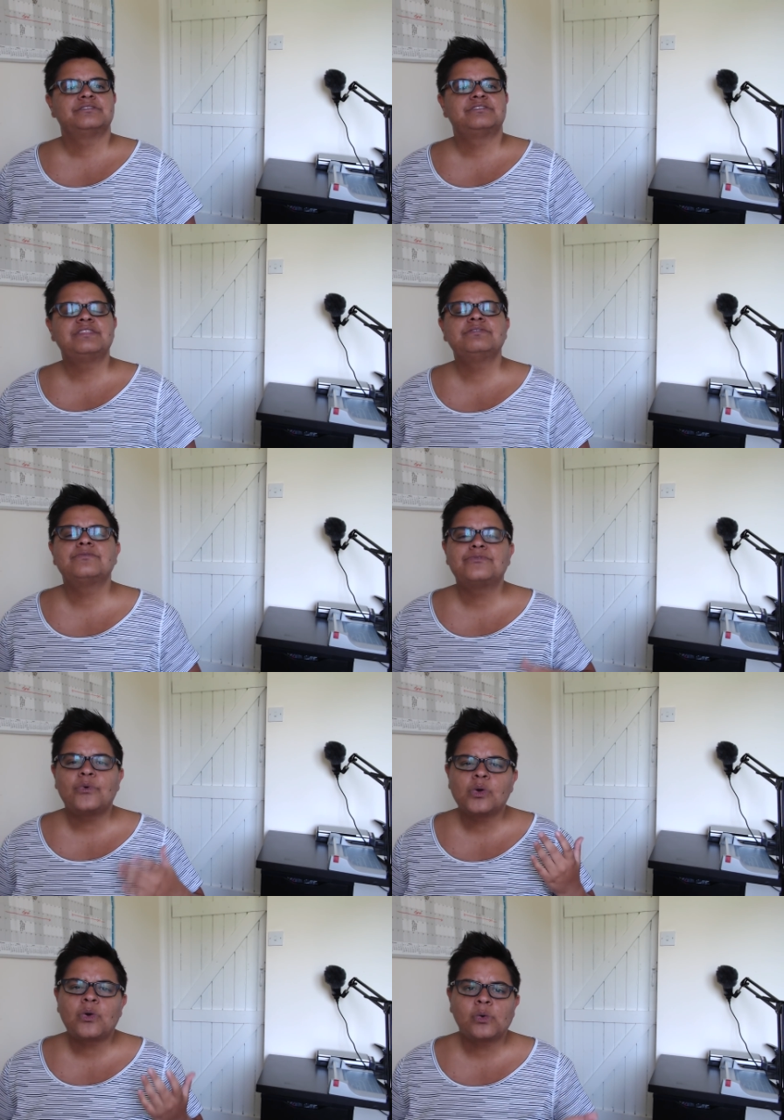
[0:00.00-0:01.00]
Then the
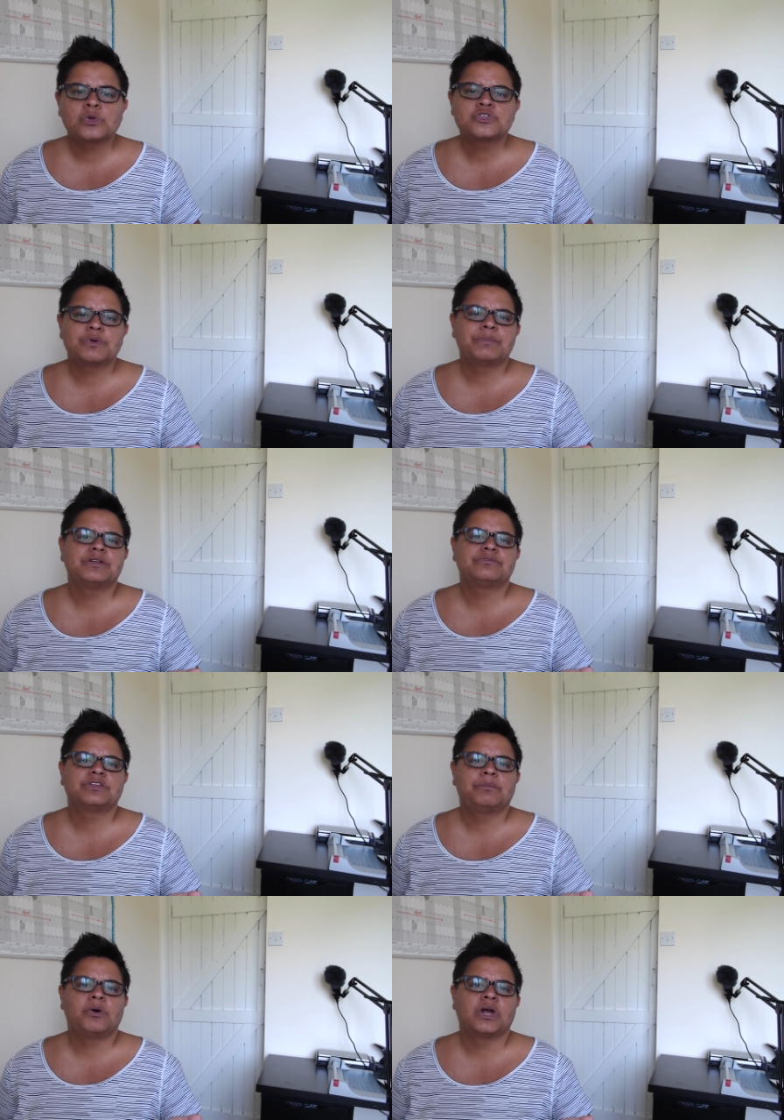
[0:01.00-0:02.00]
four horsewomen of the
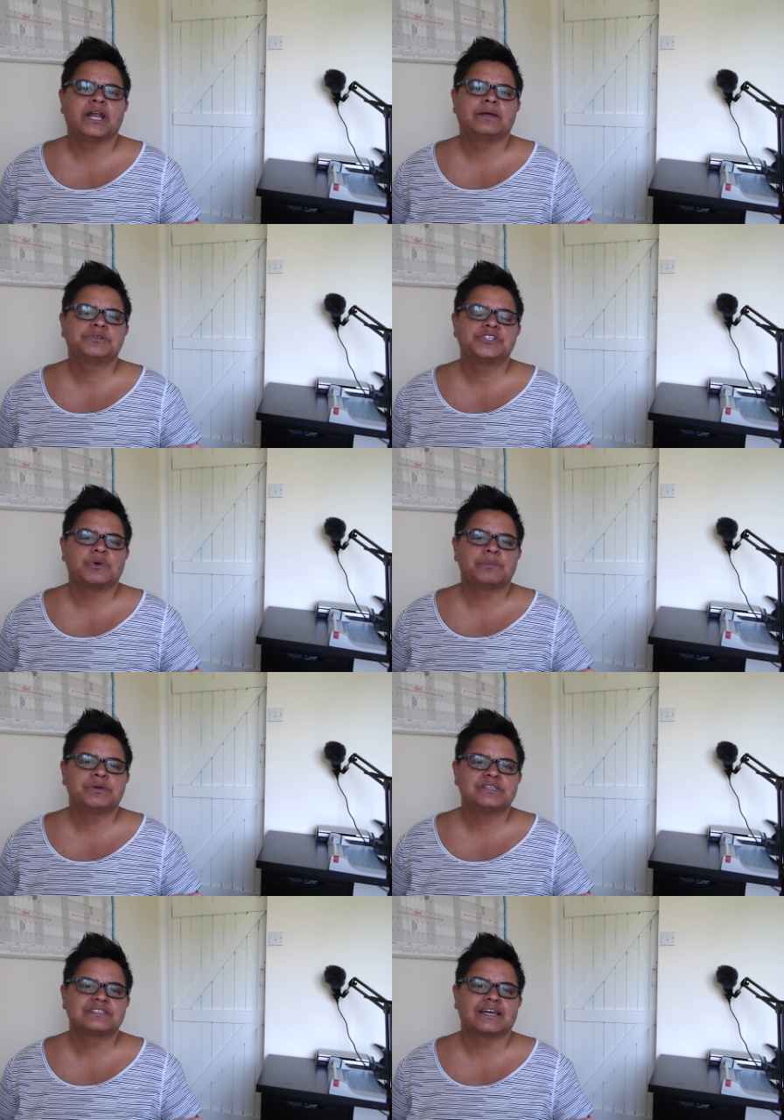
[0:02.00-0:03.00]
apocalypse show up
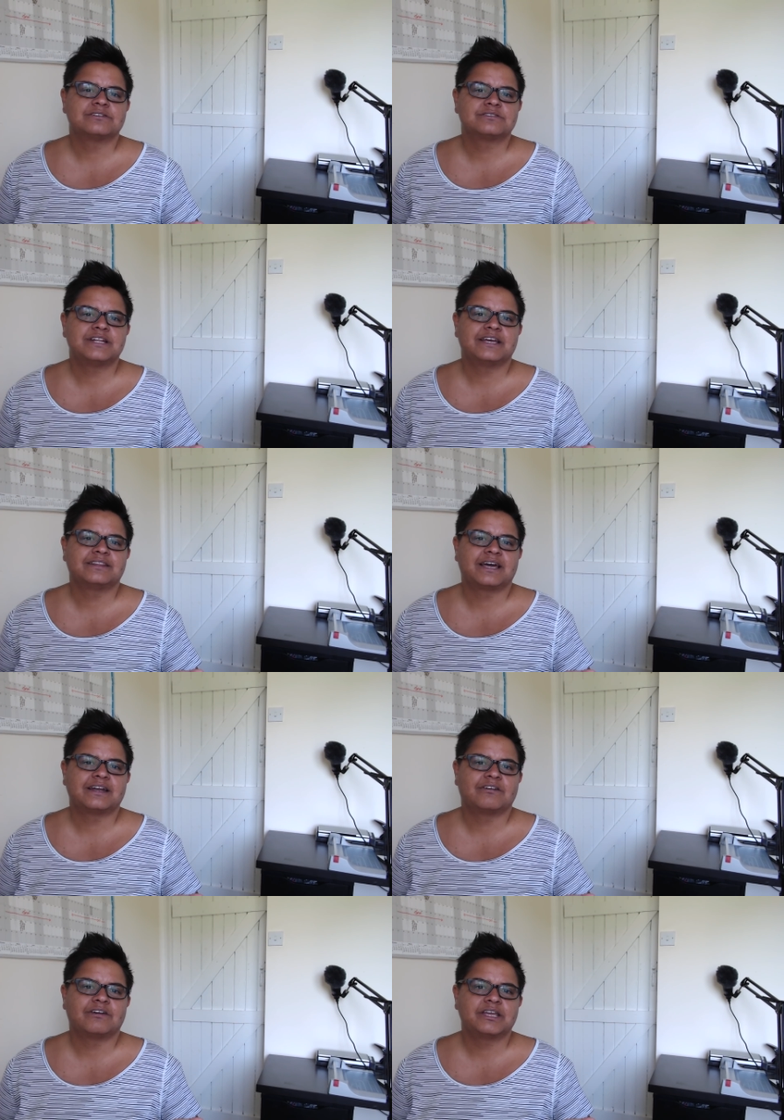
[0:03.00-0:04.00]
at his house later that
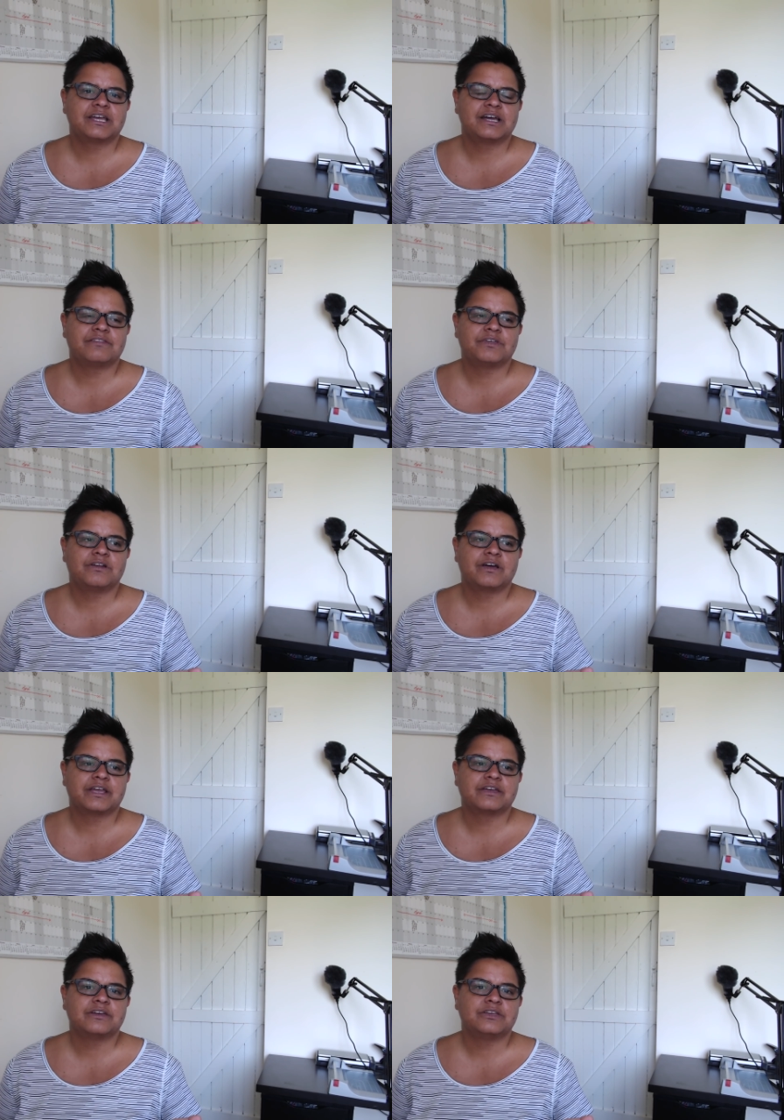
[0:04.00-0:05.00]
night and they're
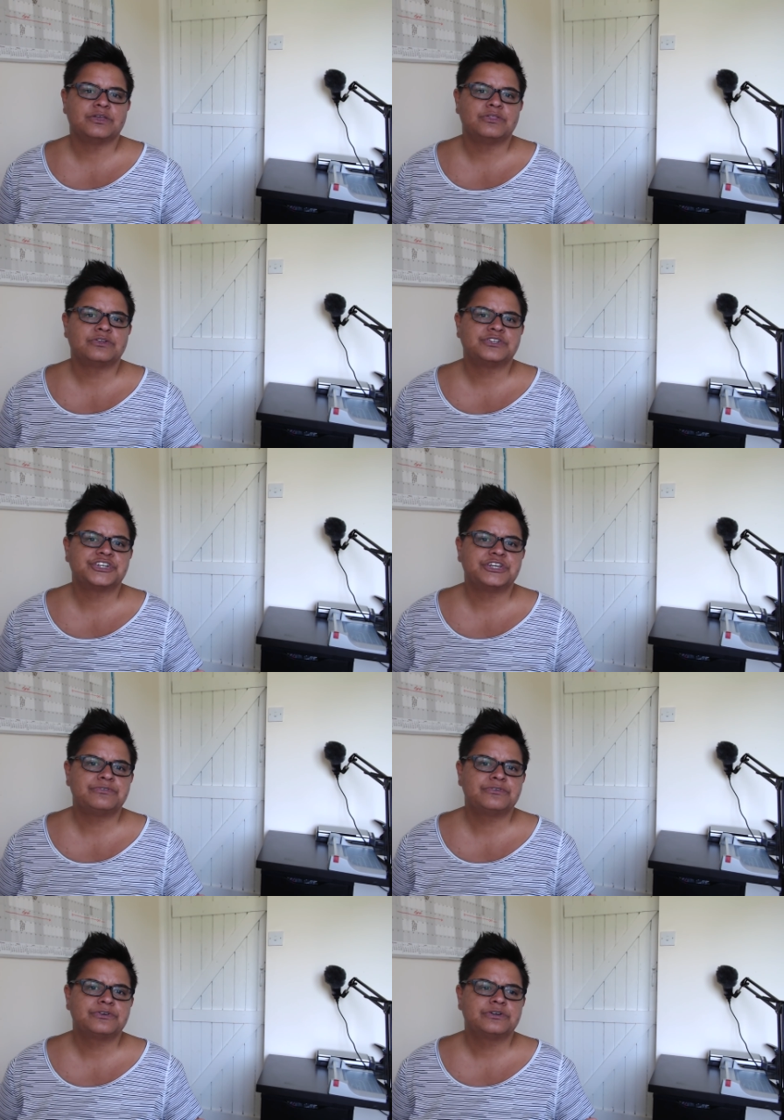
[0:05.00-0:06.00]
like, Are you the chief?
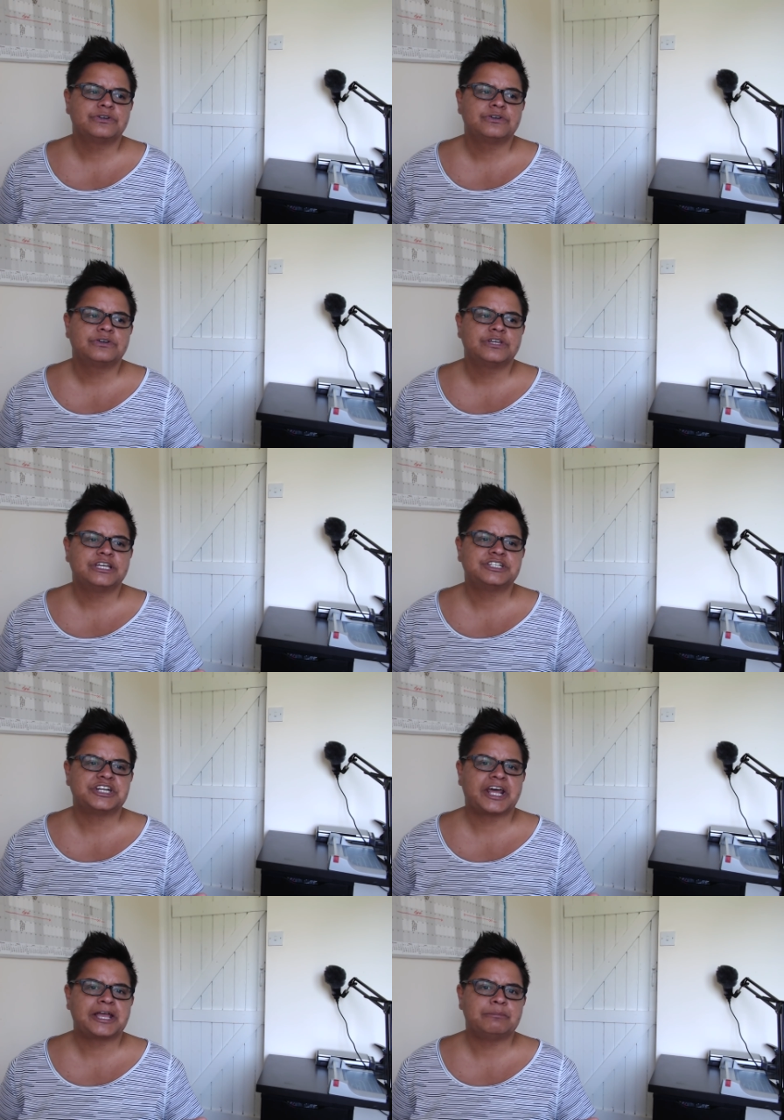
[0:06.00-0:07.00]
Is your
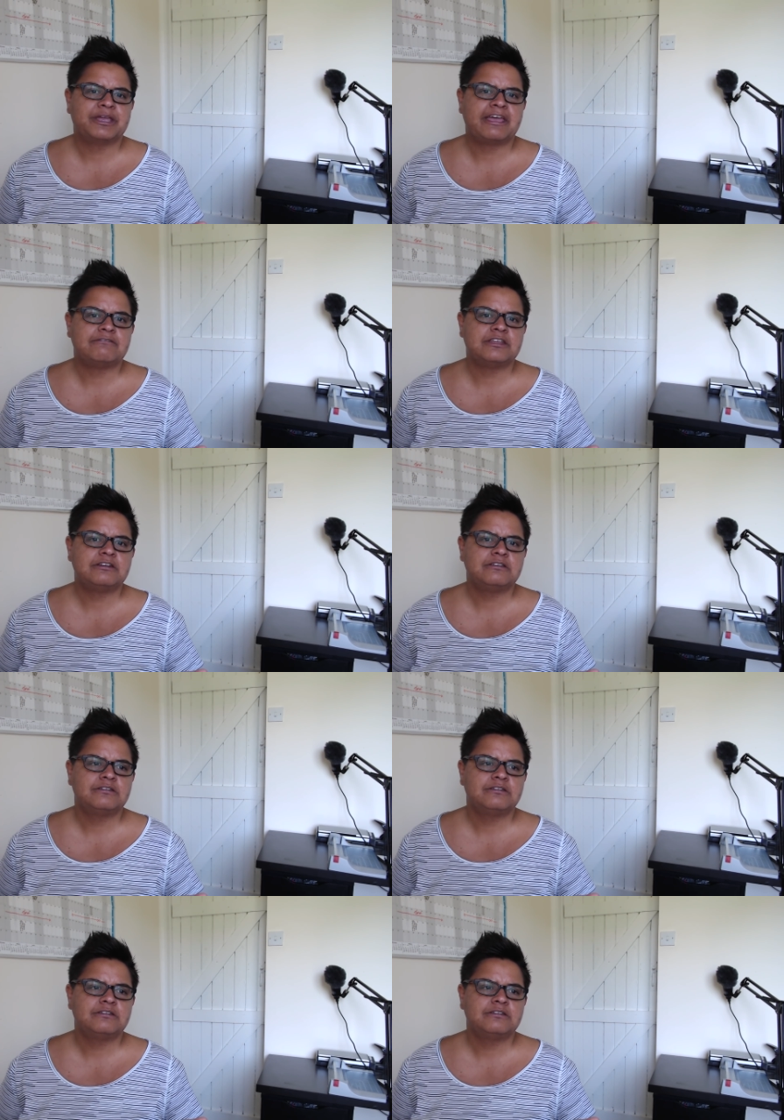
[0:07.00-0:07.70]
name Kevin?